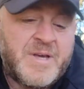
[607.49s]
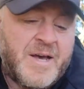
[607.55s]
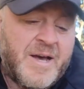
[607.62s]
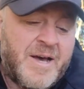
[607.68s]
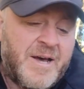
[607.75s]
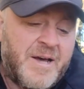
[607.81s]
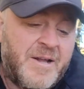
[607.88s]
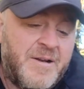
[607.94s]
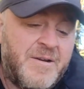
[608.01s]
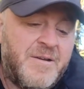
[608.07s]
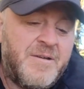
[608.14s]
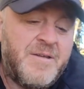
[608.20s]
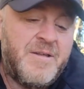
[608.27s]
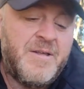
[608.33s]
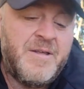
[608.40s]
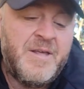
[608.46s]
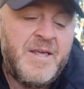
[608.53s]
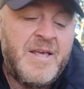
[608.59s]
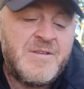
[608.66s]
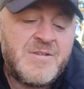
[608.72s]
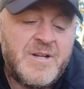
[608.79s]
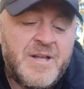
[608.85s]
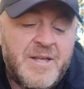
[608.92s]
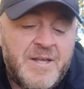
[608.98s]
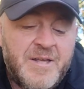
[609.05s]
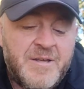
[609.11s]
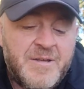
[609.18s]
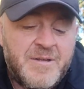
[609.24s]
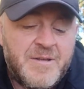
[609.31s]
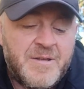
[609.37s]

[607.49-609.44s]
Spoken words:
can easily